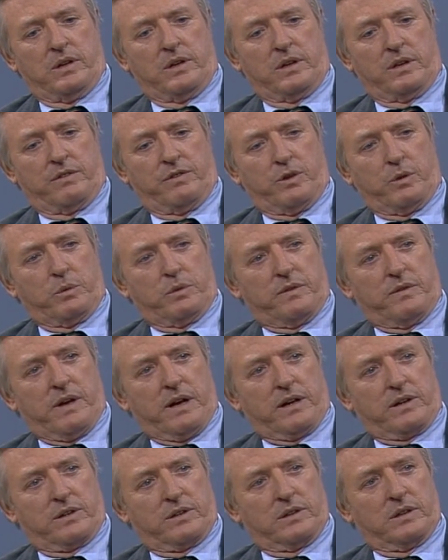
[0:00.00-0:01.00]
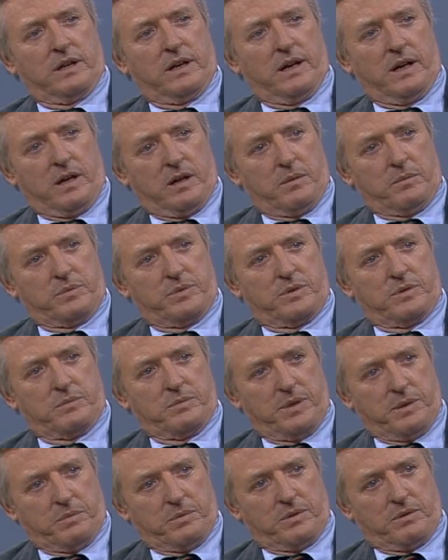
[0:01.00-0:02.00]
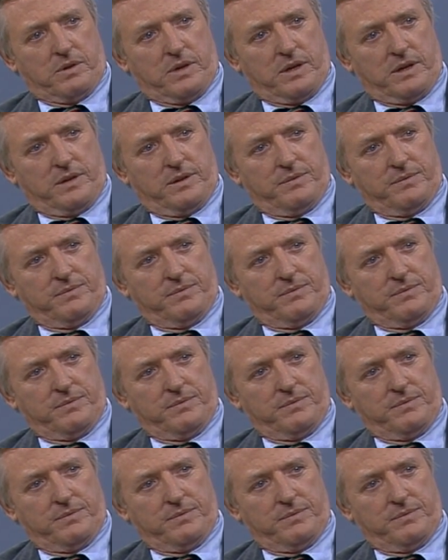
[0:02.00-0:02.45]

that affirmative action helps people, right?